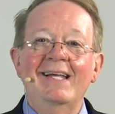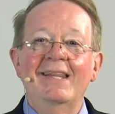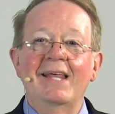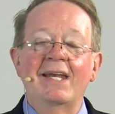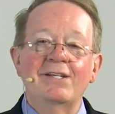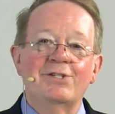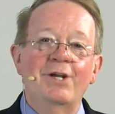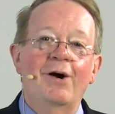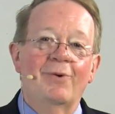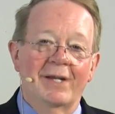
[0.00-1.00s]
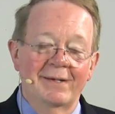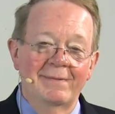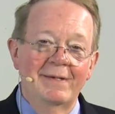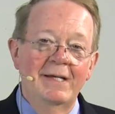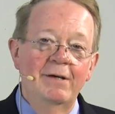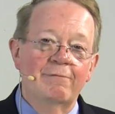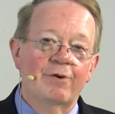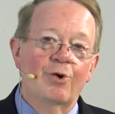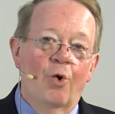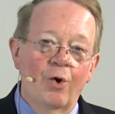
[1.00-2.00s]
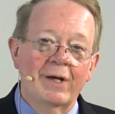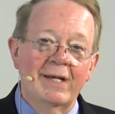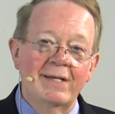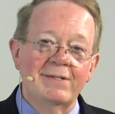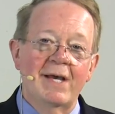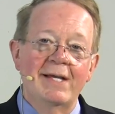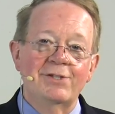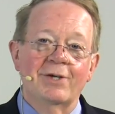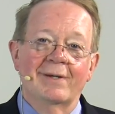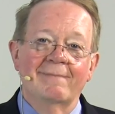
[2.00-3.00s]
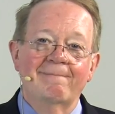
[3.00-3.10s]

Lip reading: that is known for organization.